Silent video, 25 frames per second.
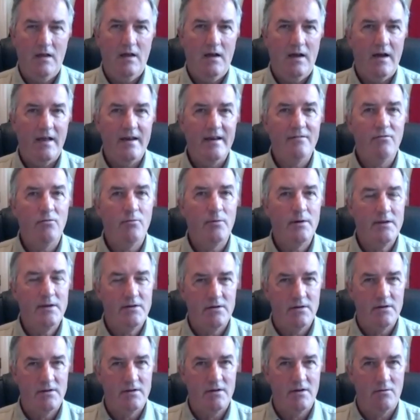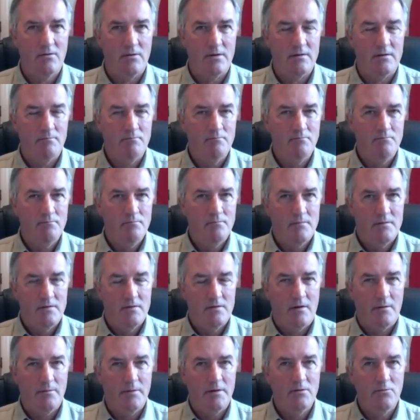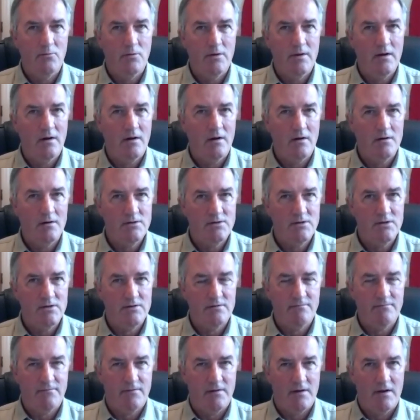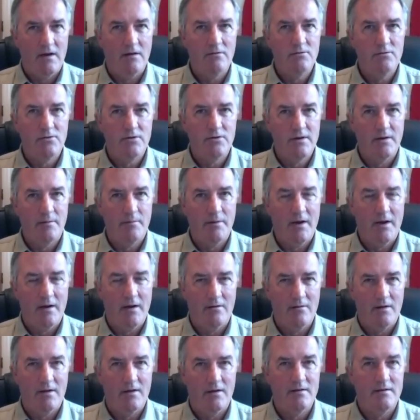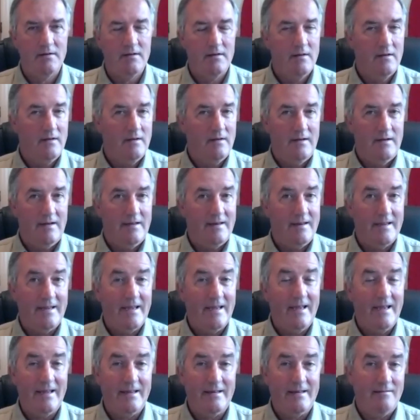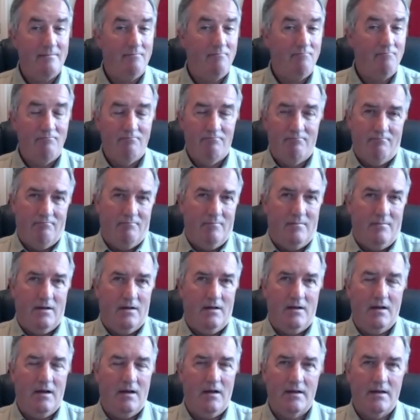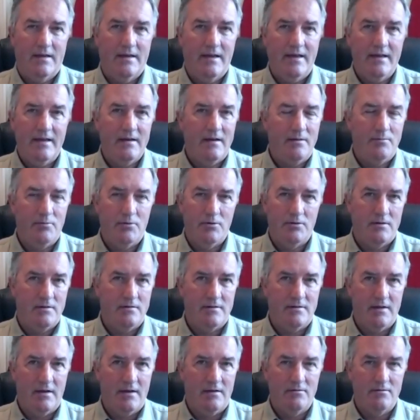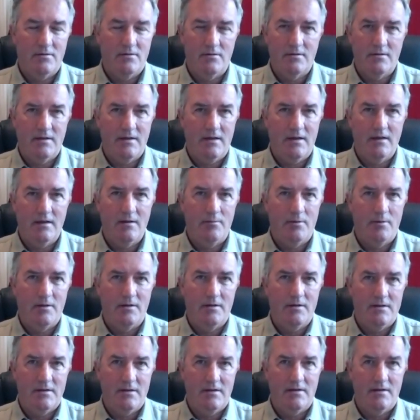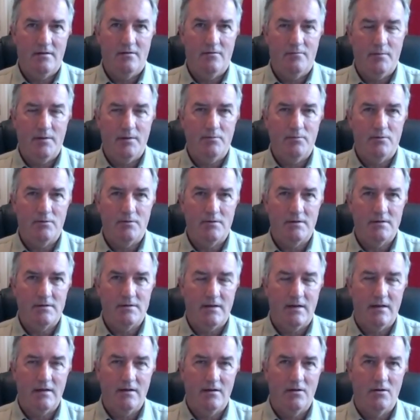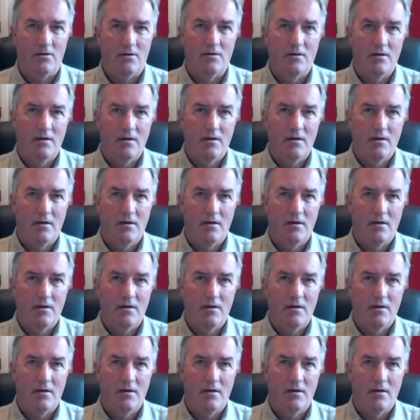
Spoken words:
And everybody should know it. So, I mean, we are just floundering about. And again, I put this down to the inability of people to say, look,